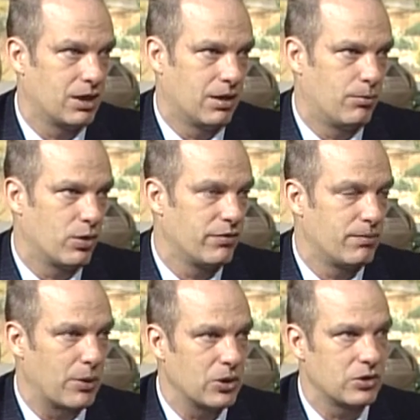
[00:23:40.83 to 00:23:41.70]
more of a
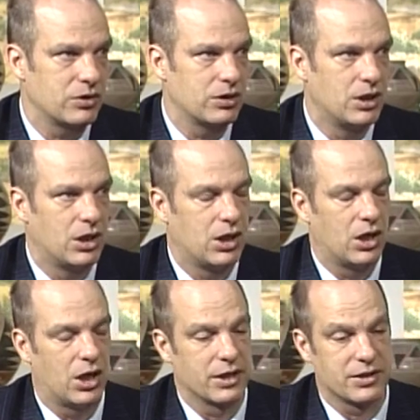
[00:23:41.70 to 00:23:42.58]
burden
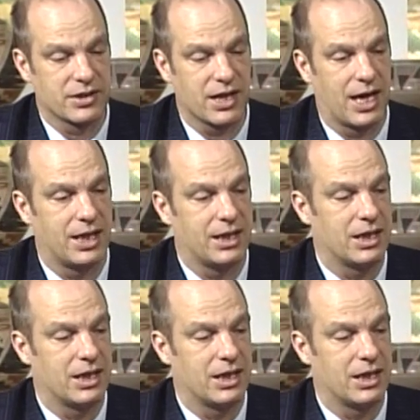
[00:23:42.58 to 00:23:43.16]
on society.